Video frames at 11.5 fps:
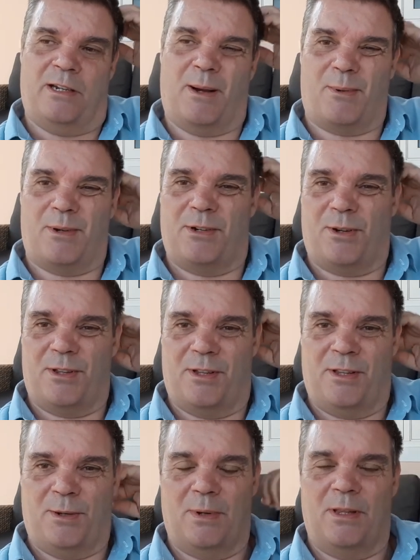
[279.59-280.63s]
Now I know
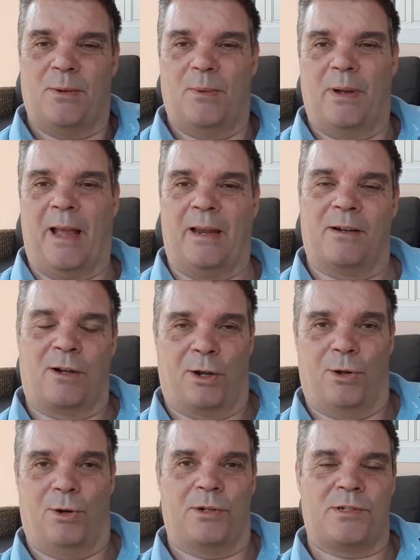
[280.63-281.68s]
that they were getting
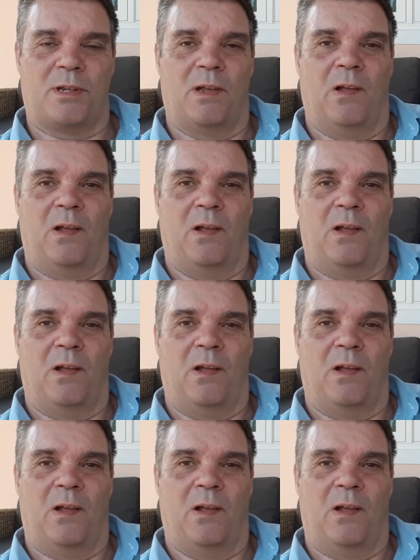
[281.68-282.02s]
close,